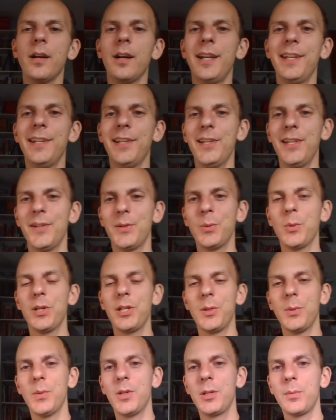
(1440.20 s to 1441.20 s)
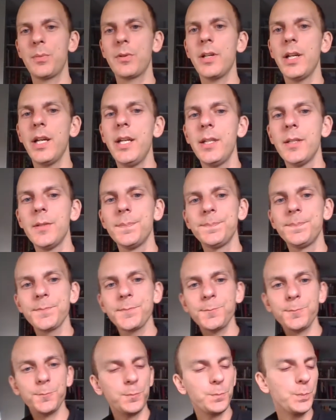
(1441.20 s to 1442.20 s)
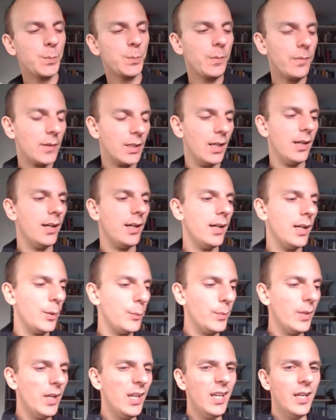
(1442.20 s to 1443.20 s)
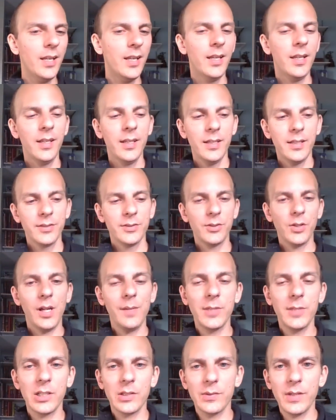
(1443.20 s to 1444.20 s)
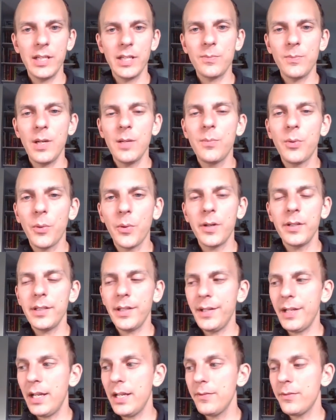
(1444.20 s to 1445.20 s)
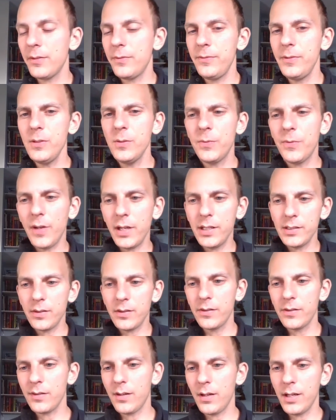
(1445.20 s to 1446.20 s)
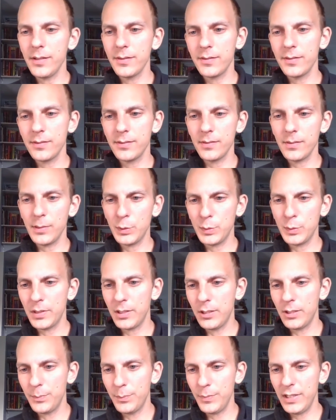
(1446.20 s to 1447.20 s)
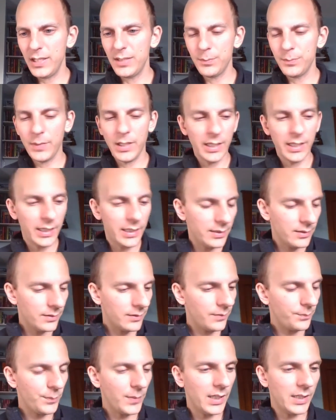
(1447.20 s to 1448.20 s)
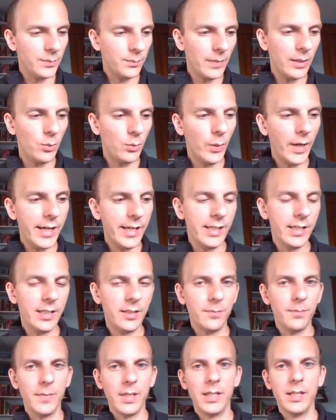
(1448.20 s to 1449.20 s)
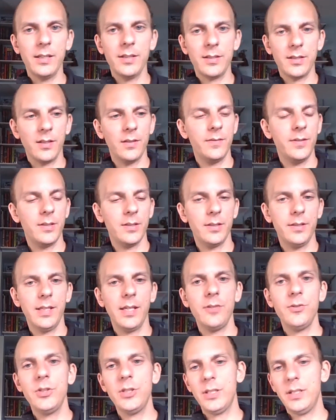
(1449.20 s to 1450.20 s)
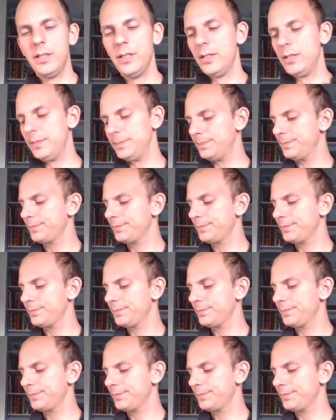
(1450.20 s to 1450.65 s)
on. What, what a parade. Um, so I'm going to erase my board, and I have a few final thoughts um, in my, my, my waning minutes of your attention here.